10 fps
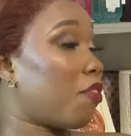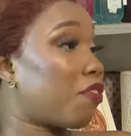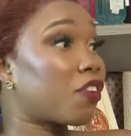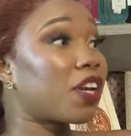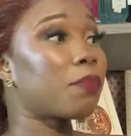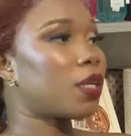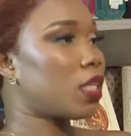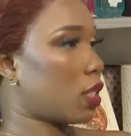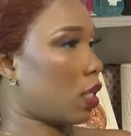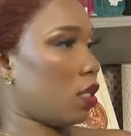i'm a free
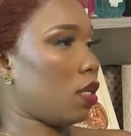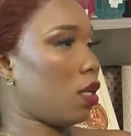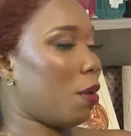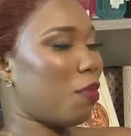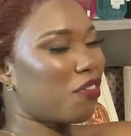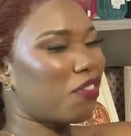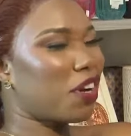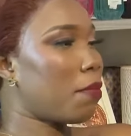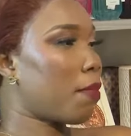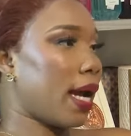person i'm a
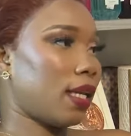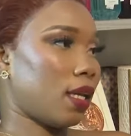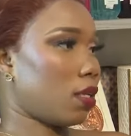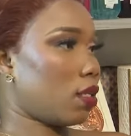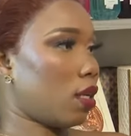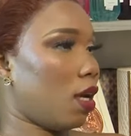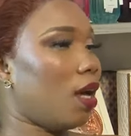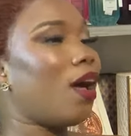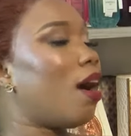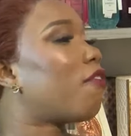free-minded exactly?
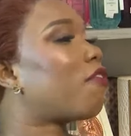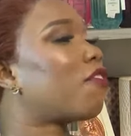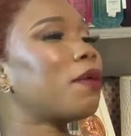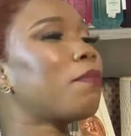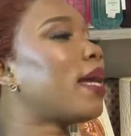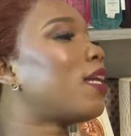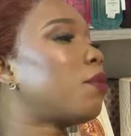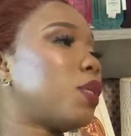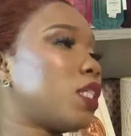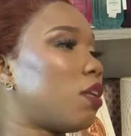
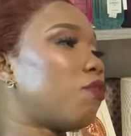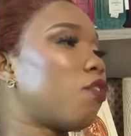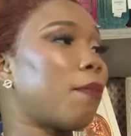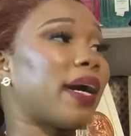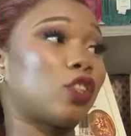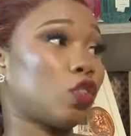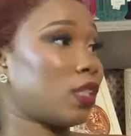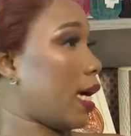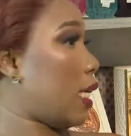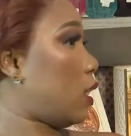free-minded person from my
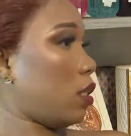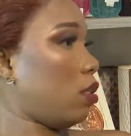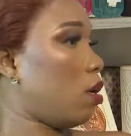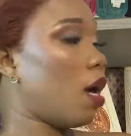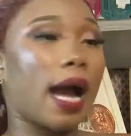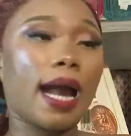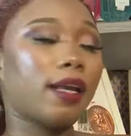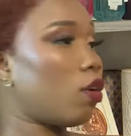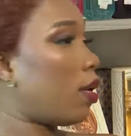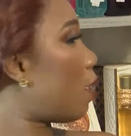society mm.
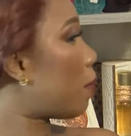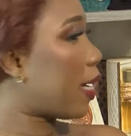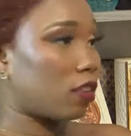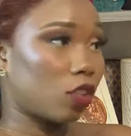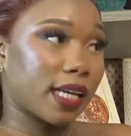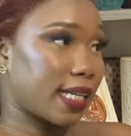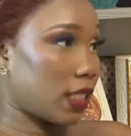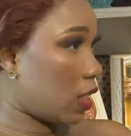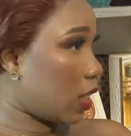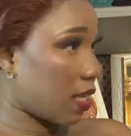i don't let my
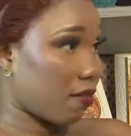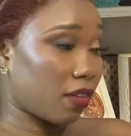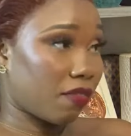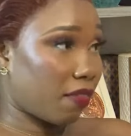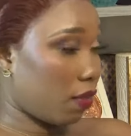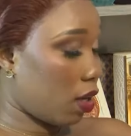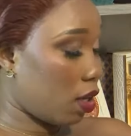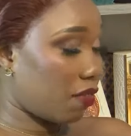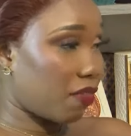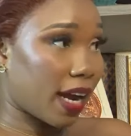society def
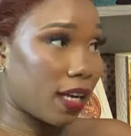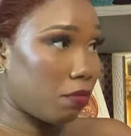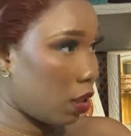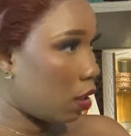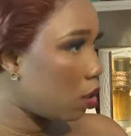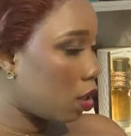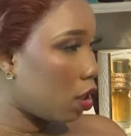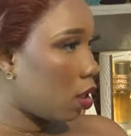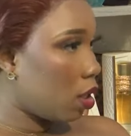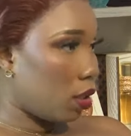uh, define me
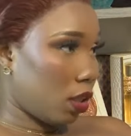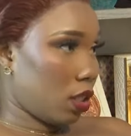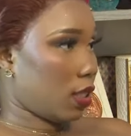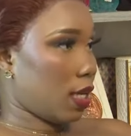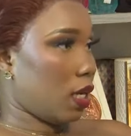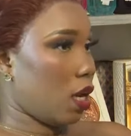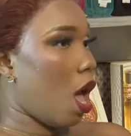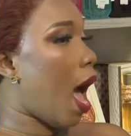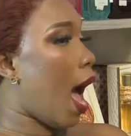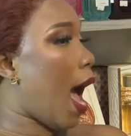you understand
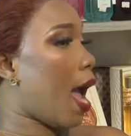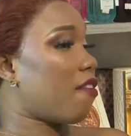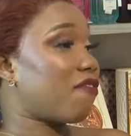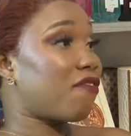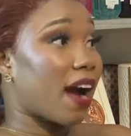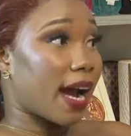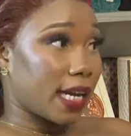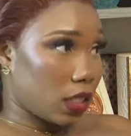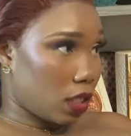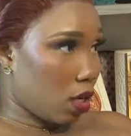mm. i
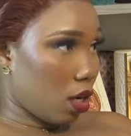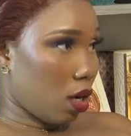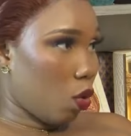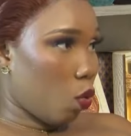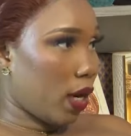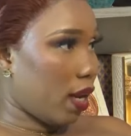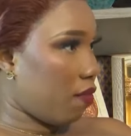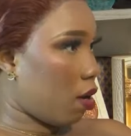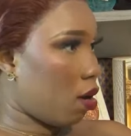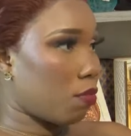fight
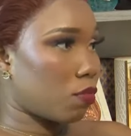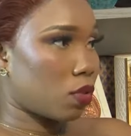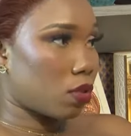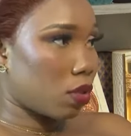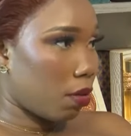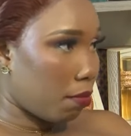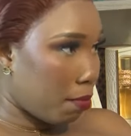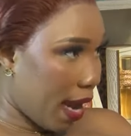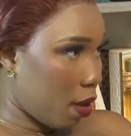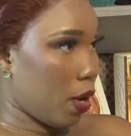whatever comes
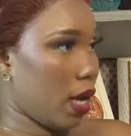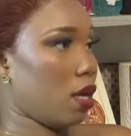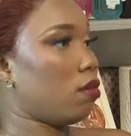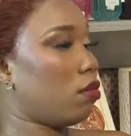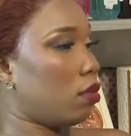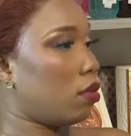my way